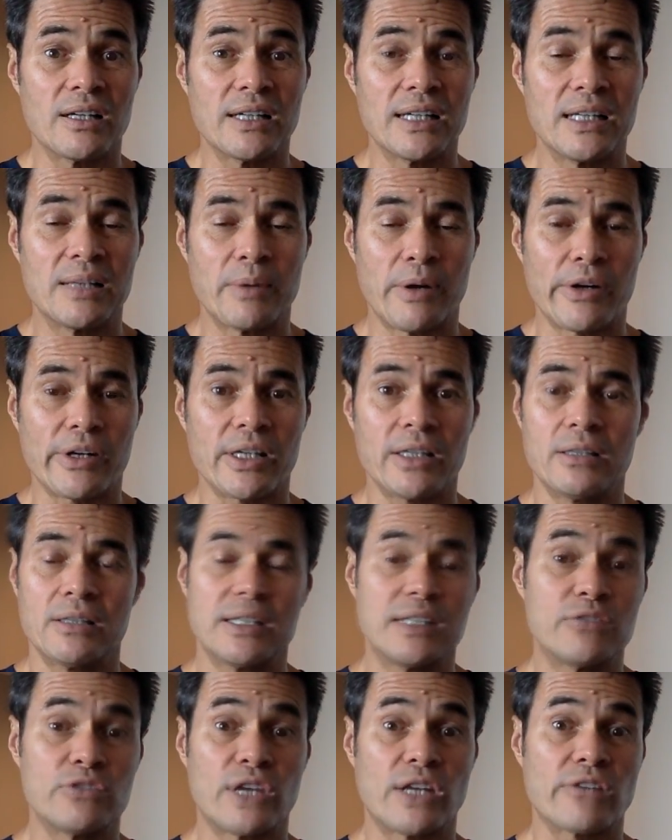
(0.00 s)
in America
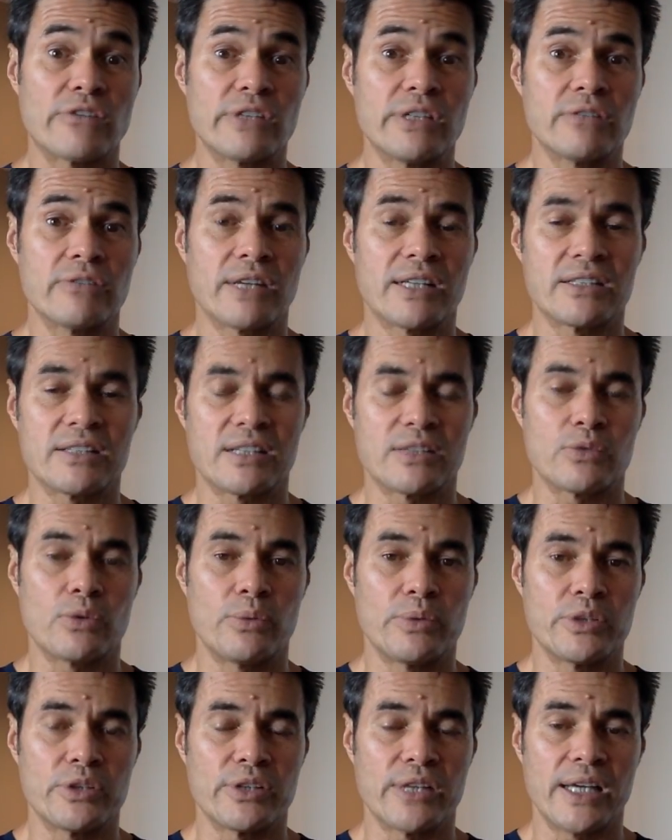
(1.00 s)
in January, right? So that's
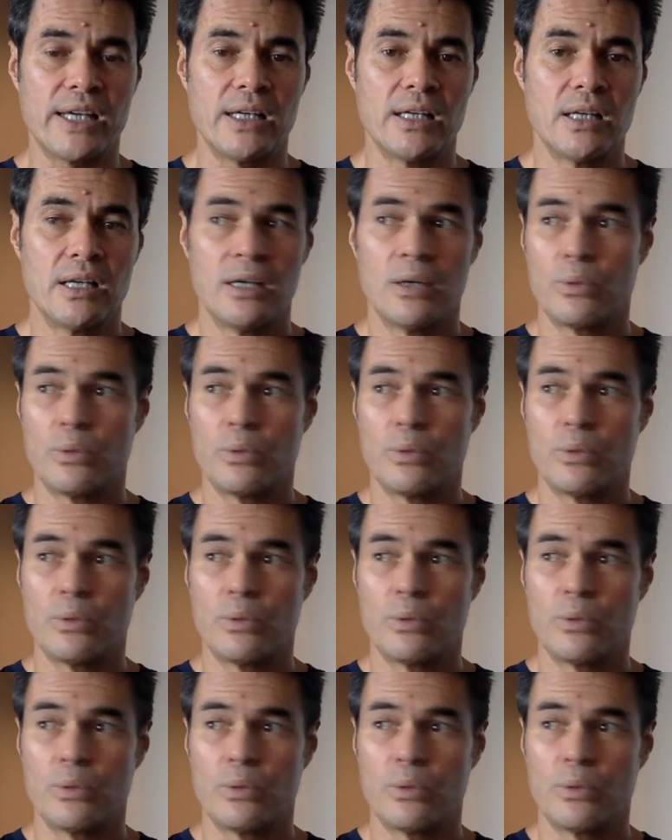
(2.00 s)
what we're doing there.